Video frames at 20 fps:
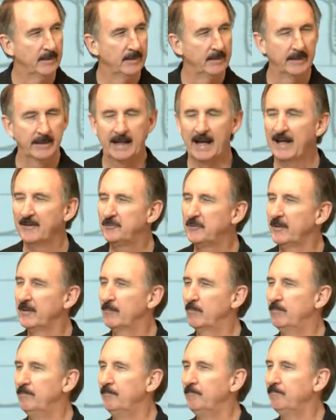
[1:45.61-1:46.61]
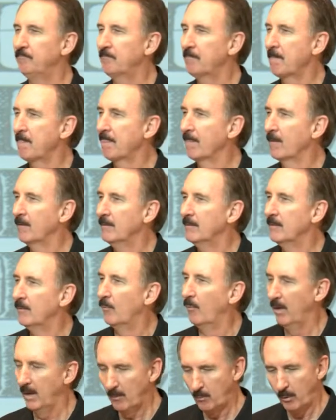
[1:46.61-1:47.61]
the guy said,
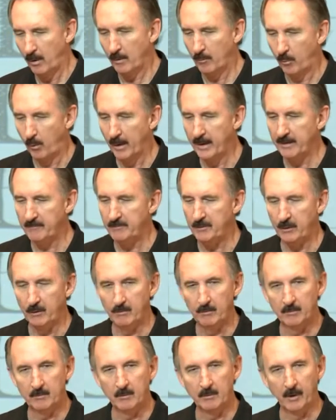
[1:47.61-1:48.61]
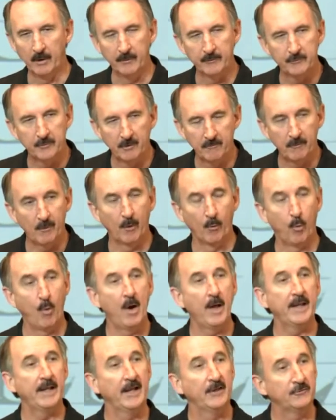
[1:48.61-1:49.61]
Well, what, what have you learned so far?
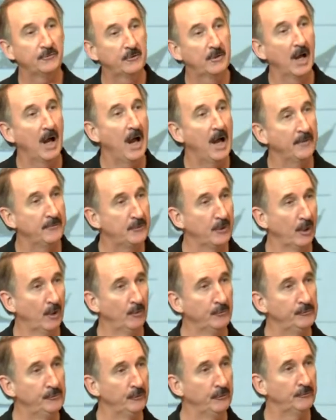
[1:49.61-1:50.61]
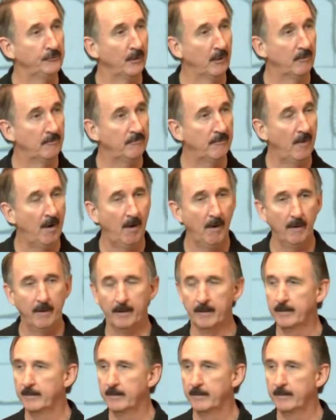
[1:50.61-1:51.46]
What has God told you so far?